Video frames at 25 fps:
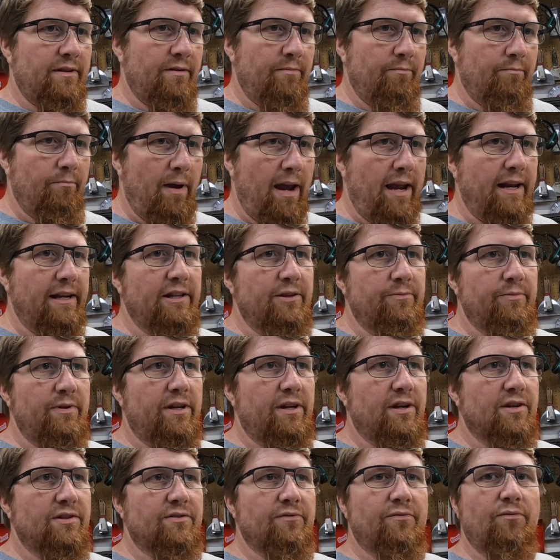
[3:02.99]
mainly
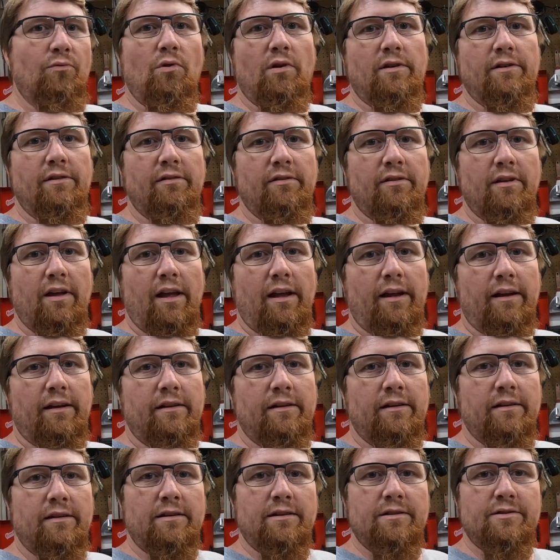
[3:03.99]
because of one thing.
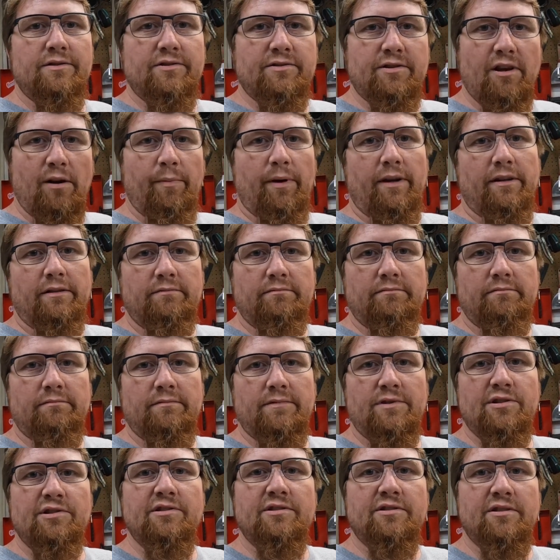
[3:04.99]
Summit
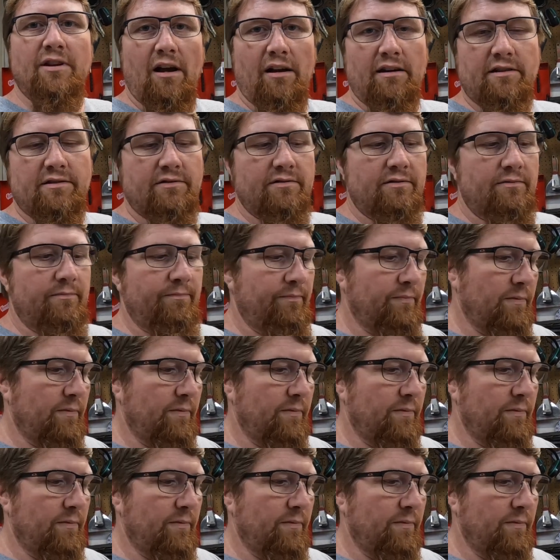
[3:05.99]
sucks.